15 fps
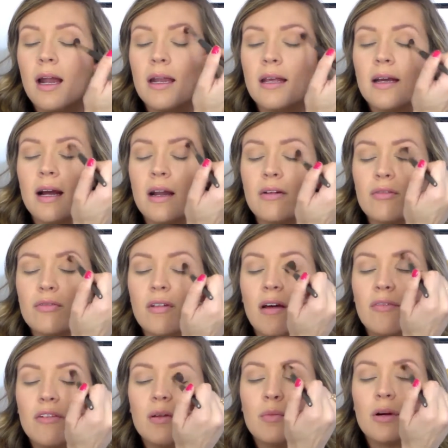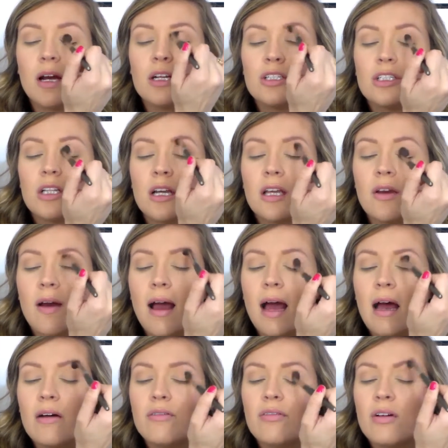any kind of fluffy brush that you
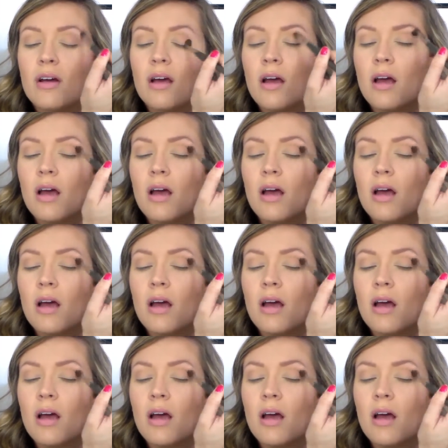have,